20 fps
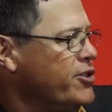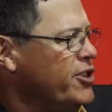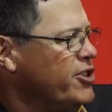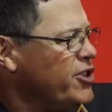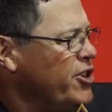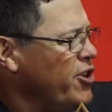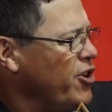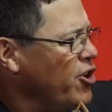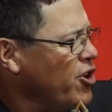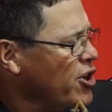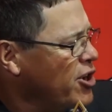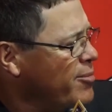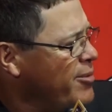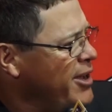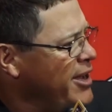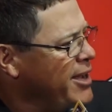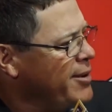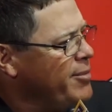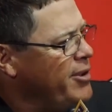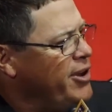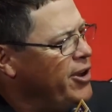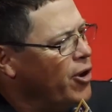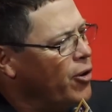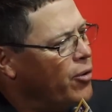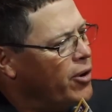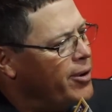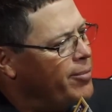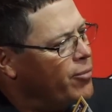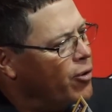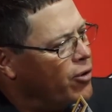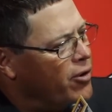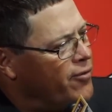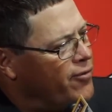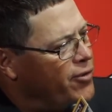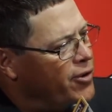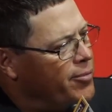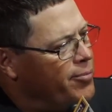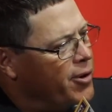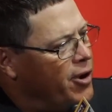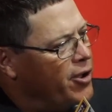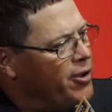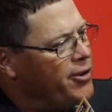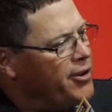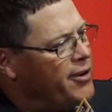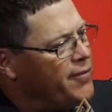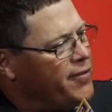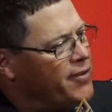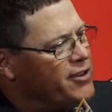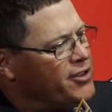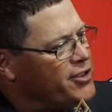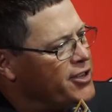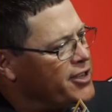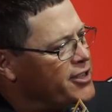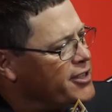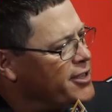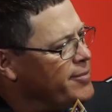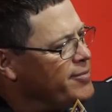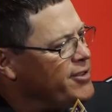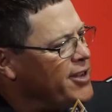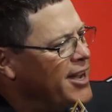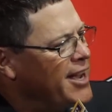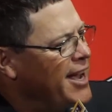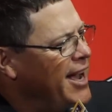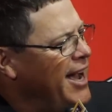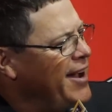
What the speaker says: Does it harm him in knowing more football and different systems?